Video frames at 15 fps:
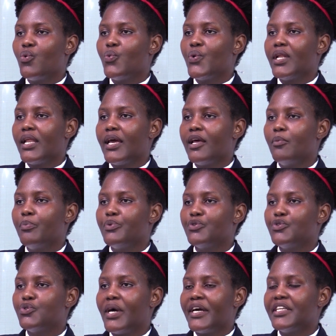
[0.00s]
who will help you
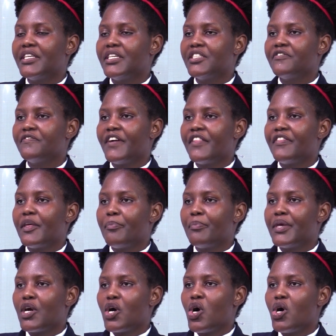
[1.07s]
to identify the
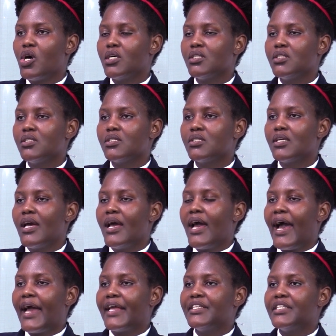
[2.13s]
beacons,
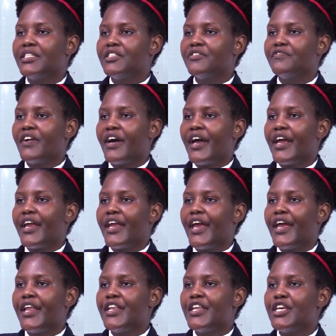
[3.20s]
identify
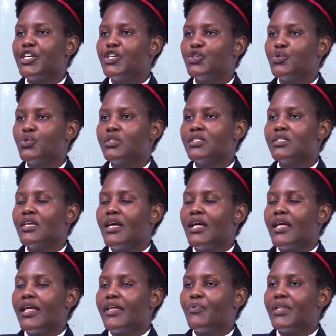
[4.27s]
any issues
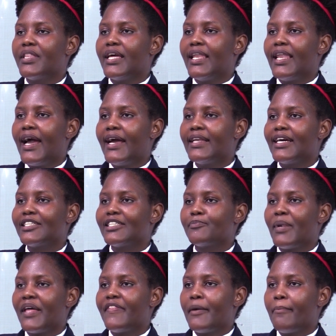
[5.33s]
with the land as
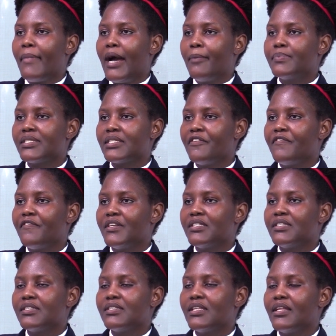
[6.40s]
per the maps, if
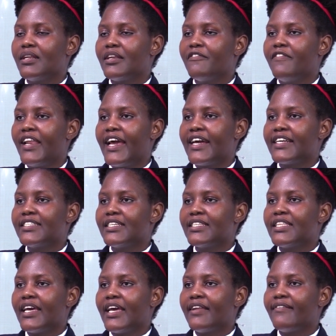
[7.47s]
it's reflecting
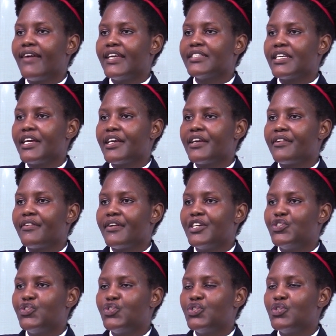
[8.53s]
the right
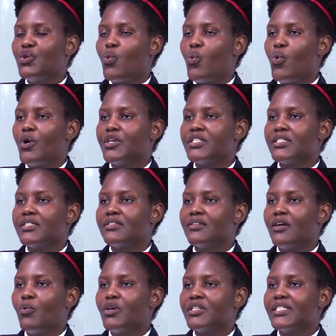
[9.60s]
acreage, what is
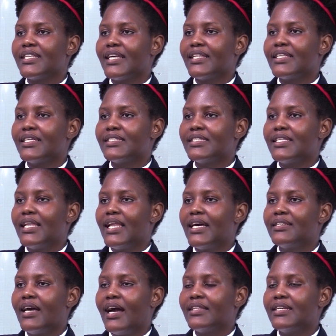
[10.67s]
it's the
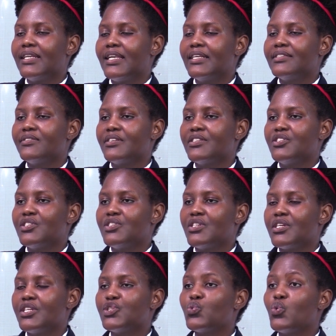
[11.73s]
land at the lands
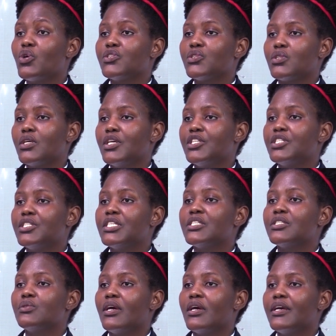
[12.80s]
registry is
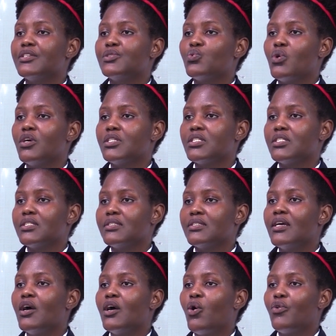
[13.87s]
what is
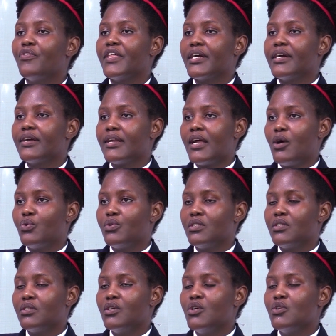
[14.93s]
on the ground.
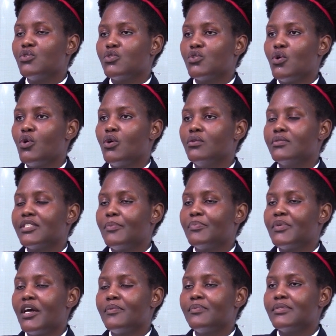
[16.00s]
So
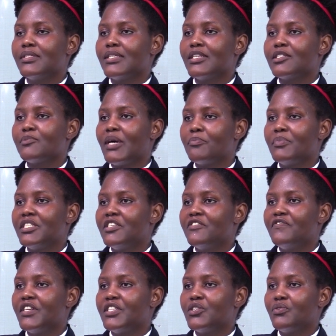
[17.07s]
sometimes things might be
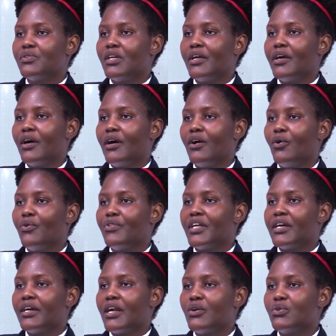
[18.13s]
different on the
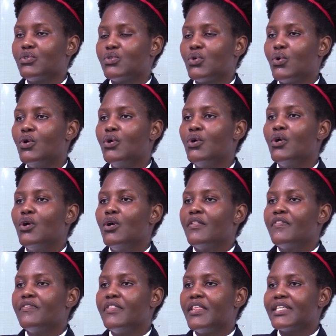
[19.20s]
ground. So
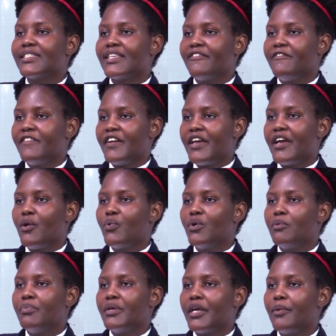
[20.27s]
the surveyor
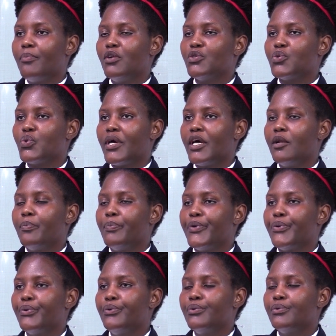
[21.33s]
will be able to help
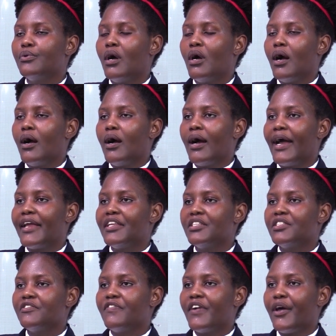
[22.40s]
you
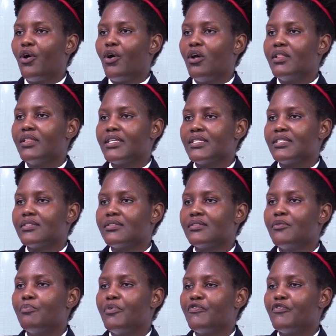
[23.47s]
identify all this
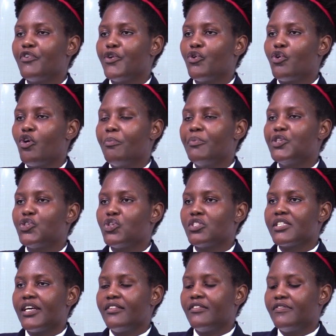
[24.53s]
before you commit
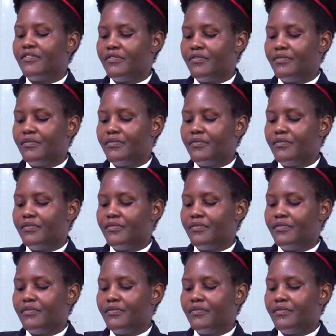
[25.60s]
yourself.